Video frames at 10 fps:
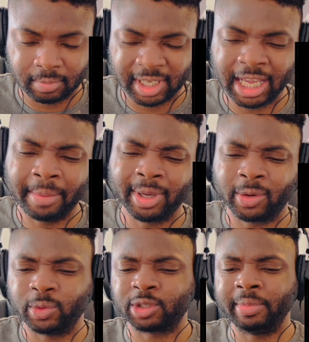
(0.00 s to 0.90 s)

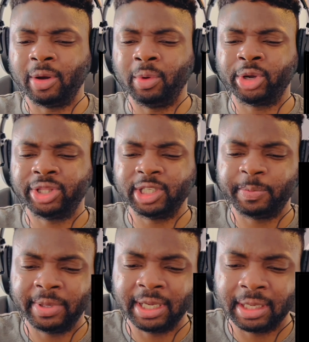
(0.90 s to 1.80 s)
Chemical smell? What could this
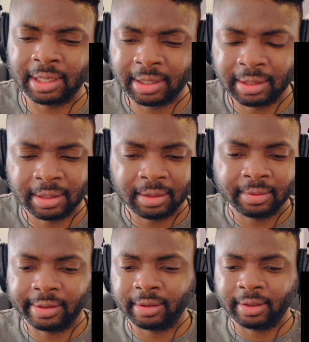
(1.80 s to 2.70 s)
be?
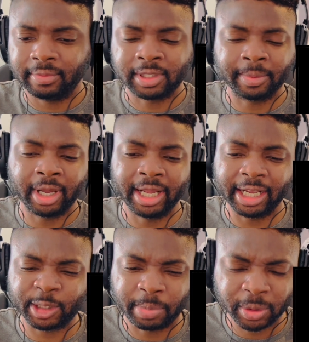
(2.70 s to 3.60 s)
Some kind of
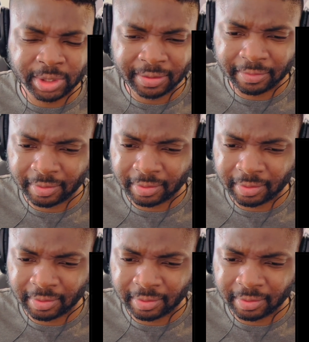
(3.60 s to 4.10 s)
explosive?